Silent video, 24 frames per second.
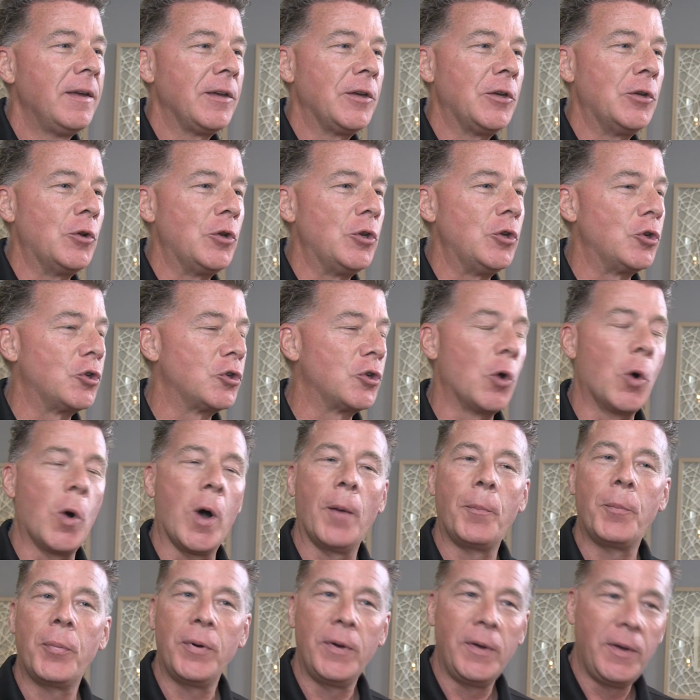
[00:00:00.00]
You know, you show
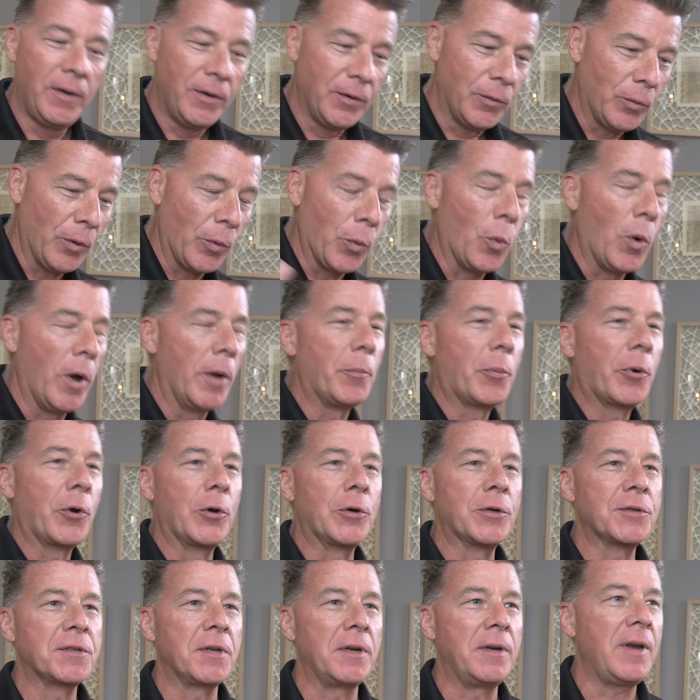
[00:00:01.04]
up with one
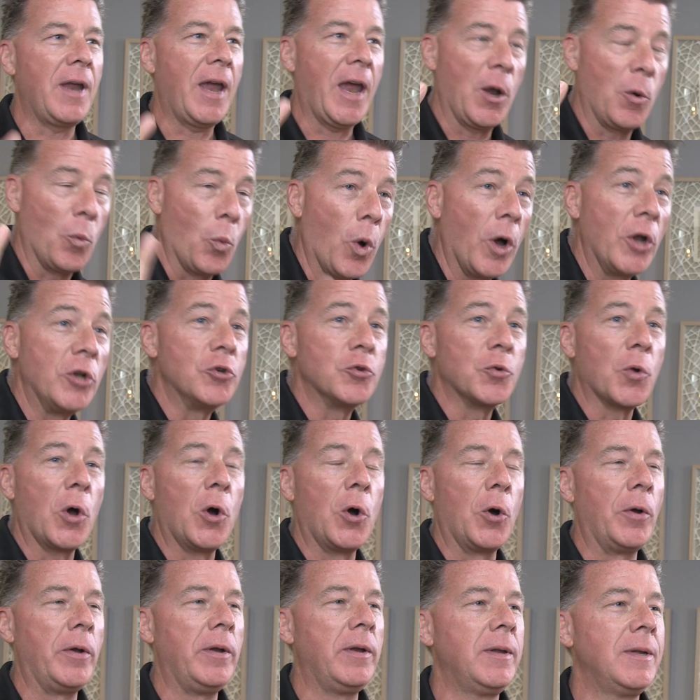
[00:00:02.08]
person and one
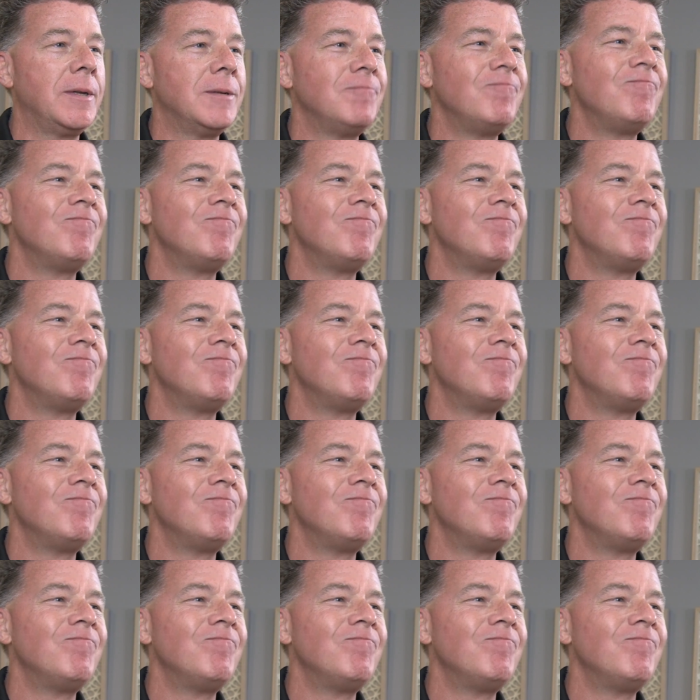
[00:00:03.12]
drone,